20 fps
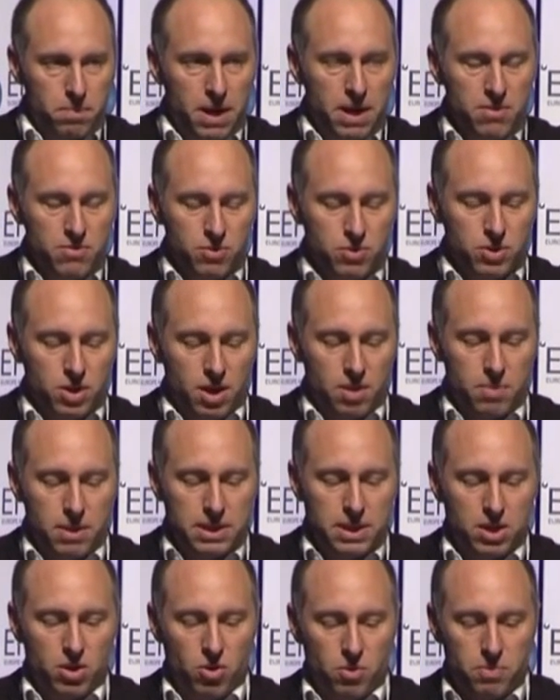Painful
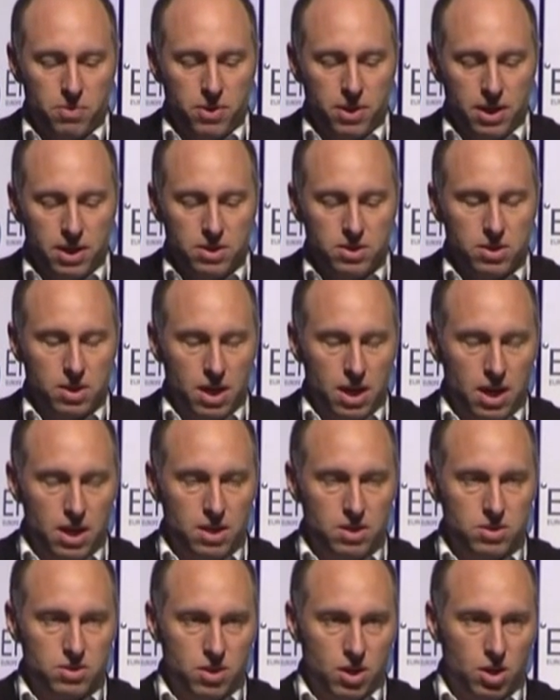diabetic neuropathy
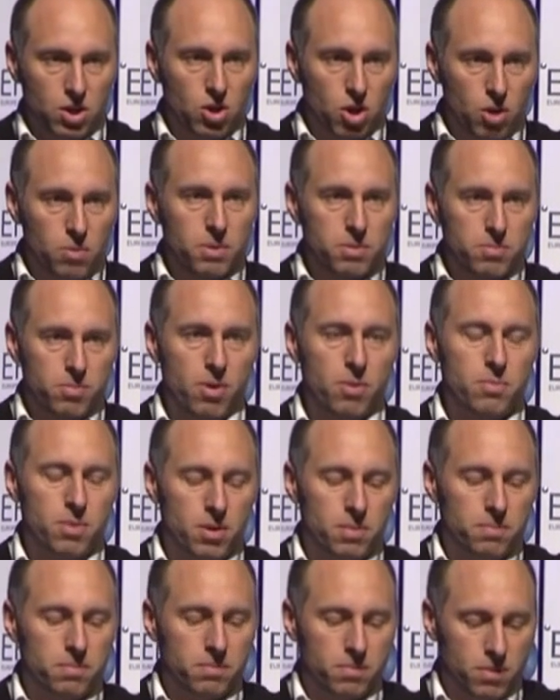is a common
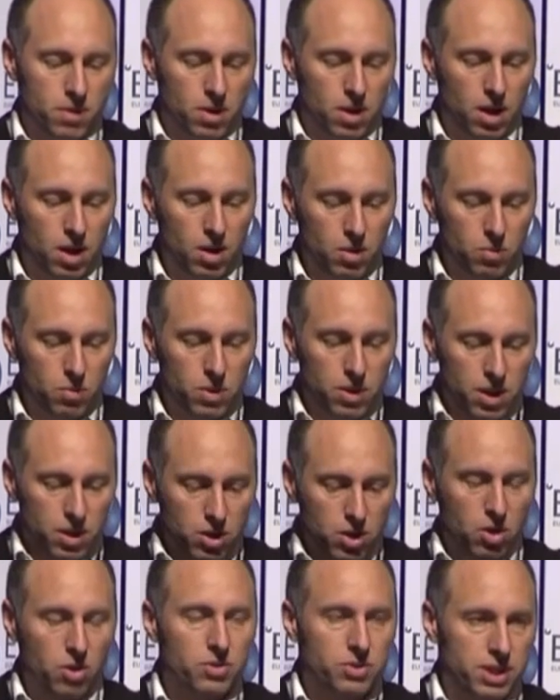problem within the
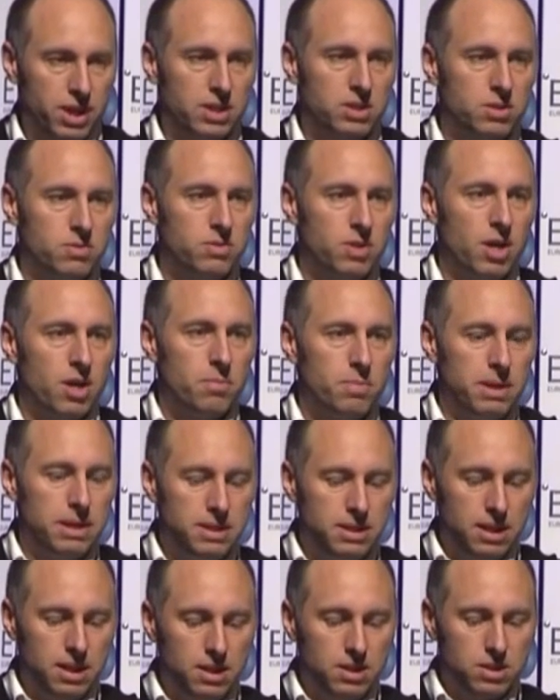context of
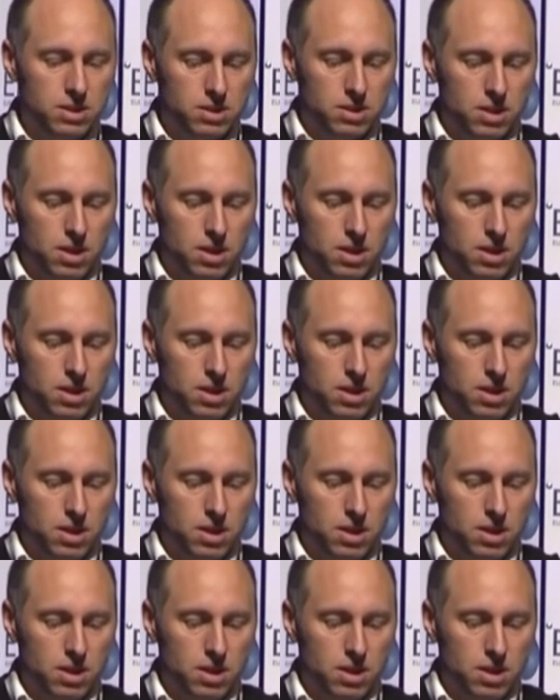diabetes.